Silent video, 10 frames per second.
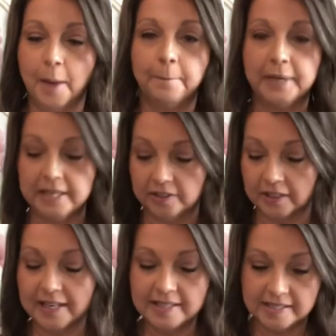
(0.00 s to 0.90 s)
peel
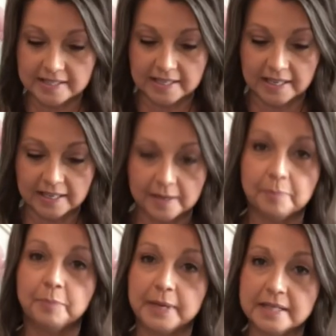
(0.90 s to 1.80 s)
and stick
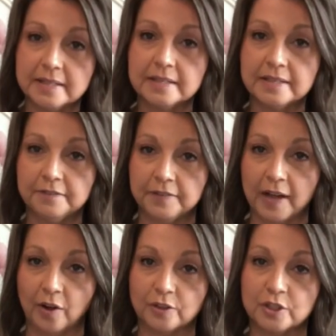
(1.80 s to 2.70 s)
pieces of
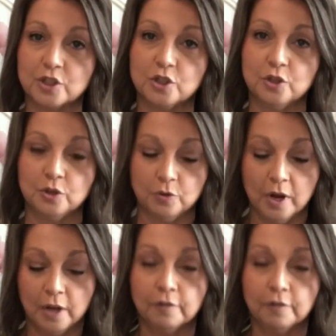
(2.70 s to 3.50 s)
felt to